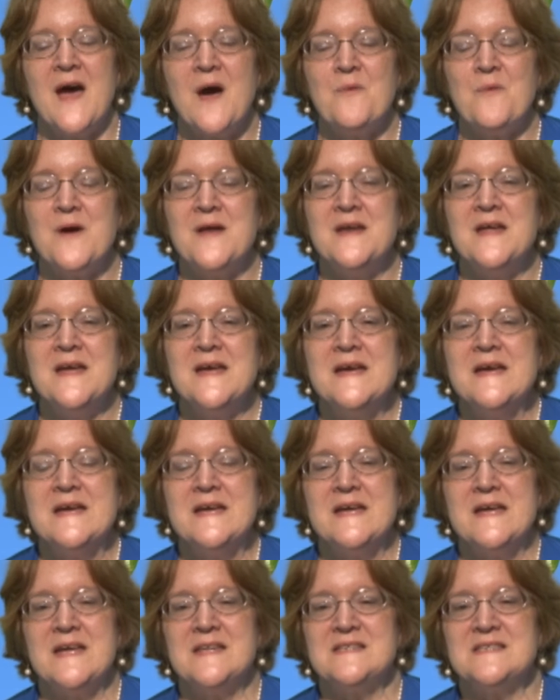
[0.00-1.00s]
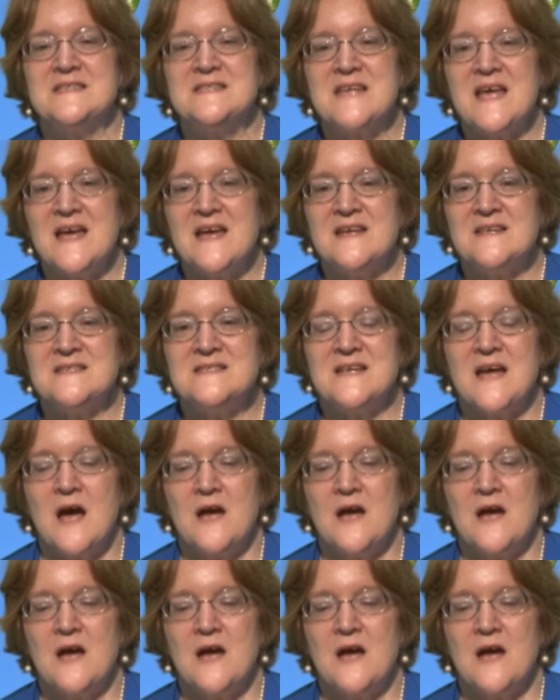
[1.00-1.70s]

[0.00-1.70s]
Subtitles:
that one, it says